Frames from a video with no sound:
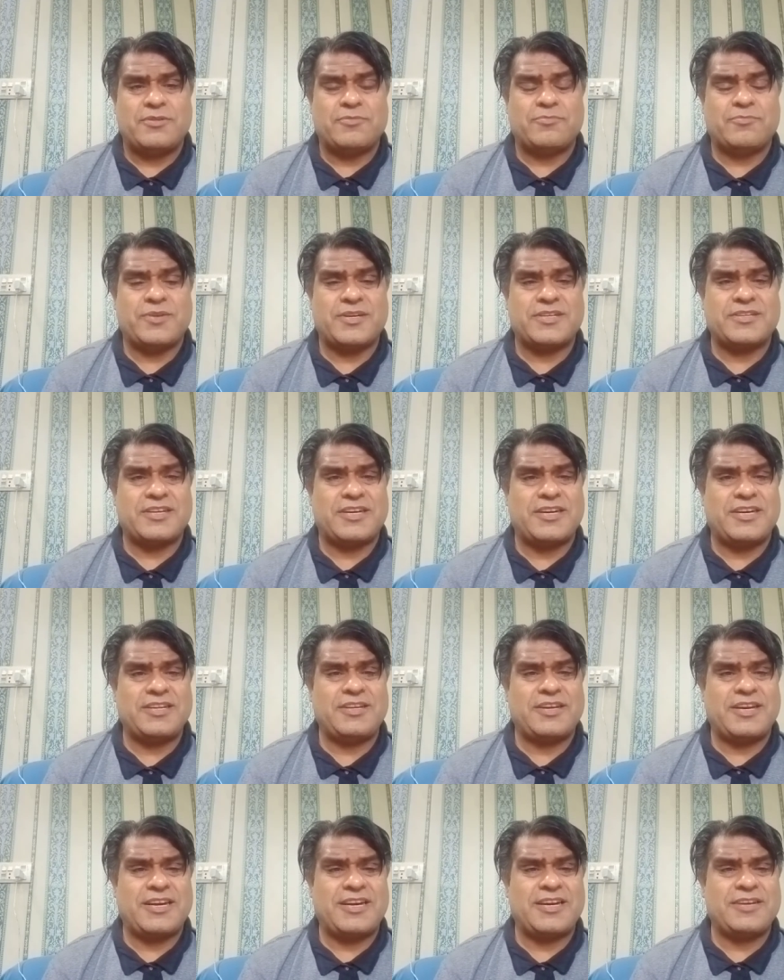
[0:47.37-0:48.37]
But I,
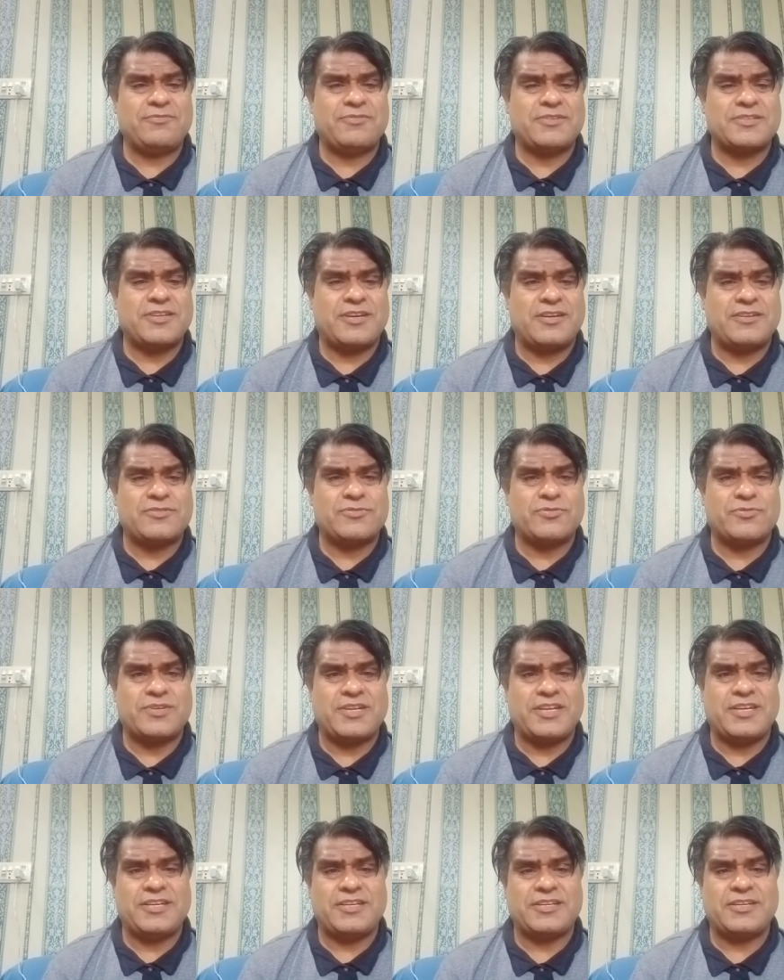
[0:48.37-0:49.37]
I was also
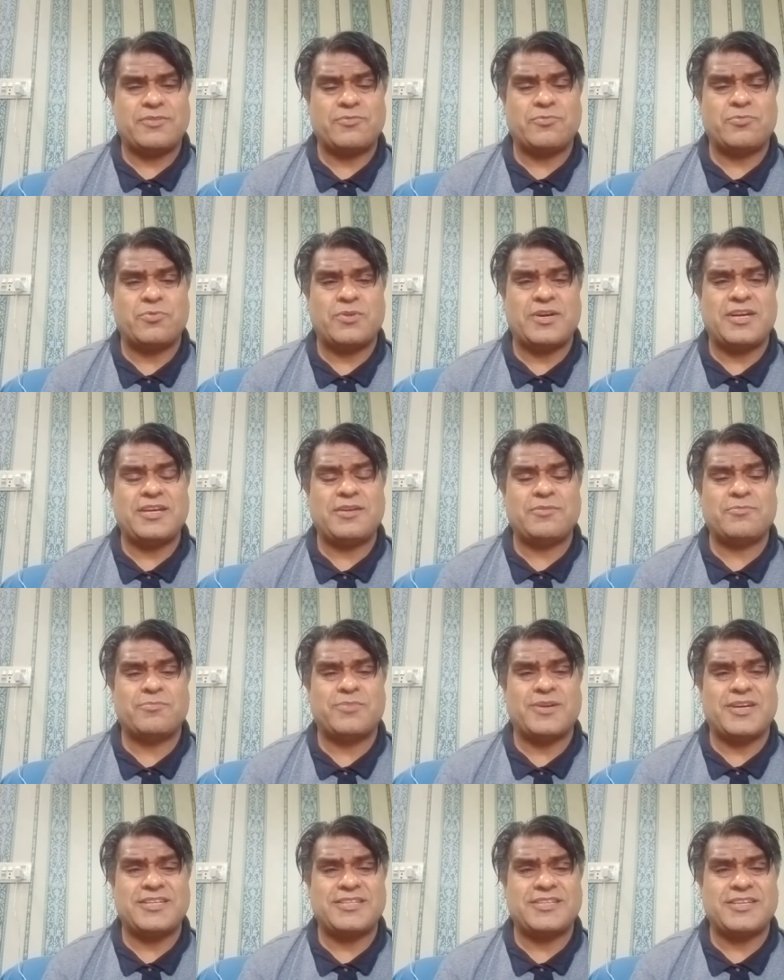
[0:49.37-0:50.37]
telling why
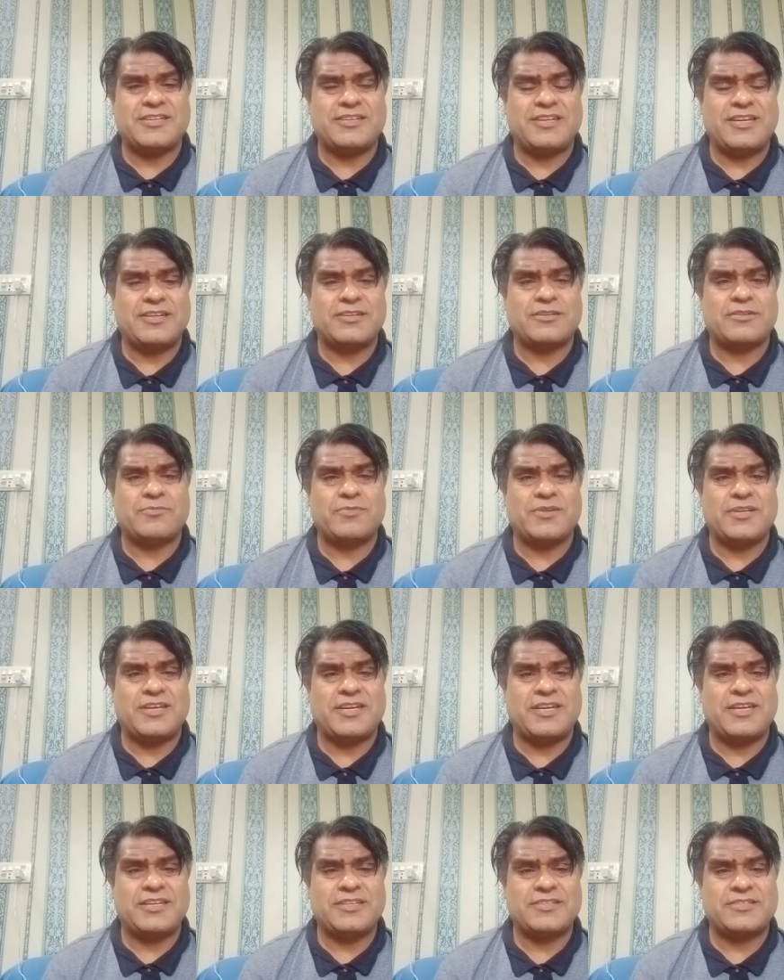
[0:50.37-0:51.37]
Biden and Kamala
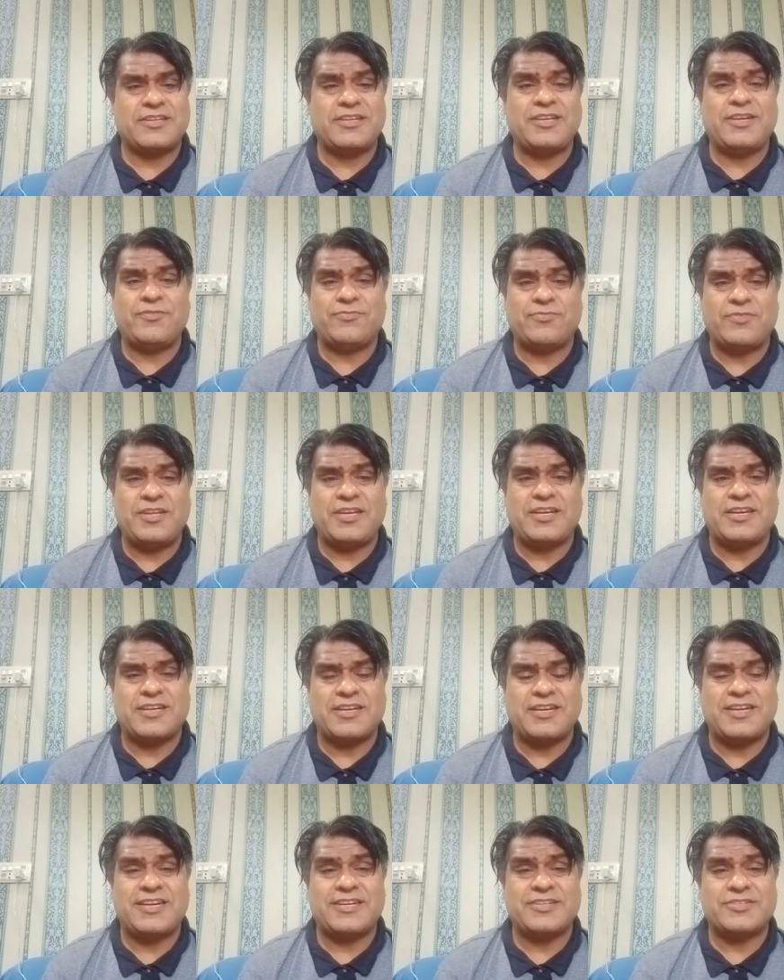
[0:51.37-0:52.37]
Harris, if they
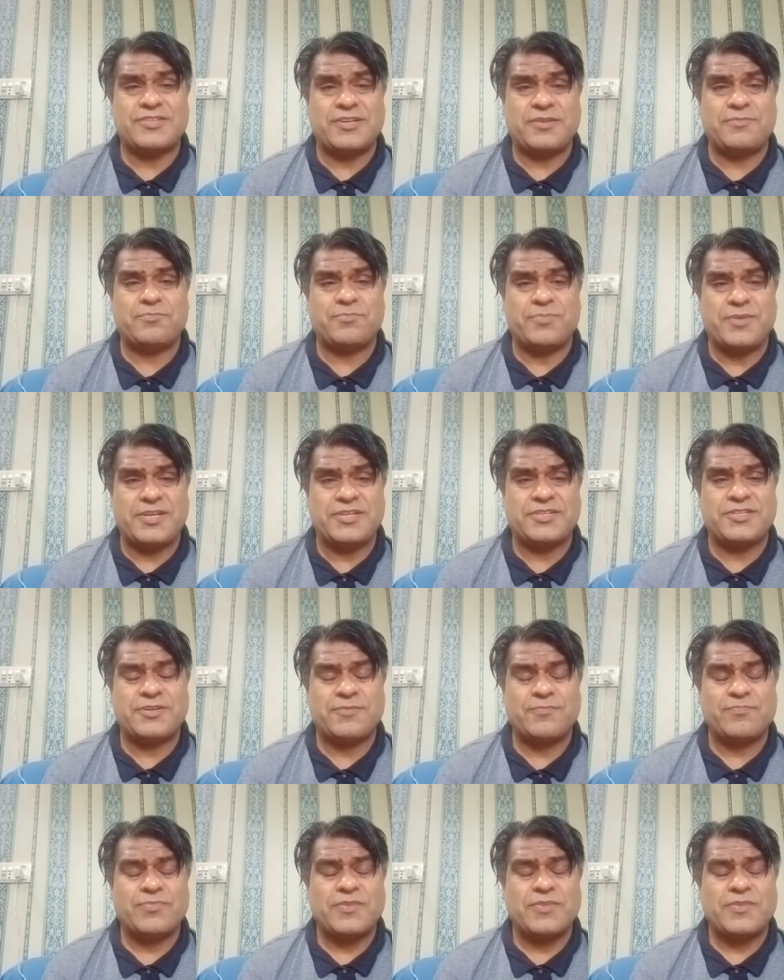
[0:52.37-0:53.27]
are at same page,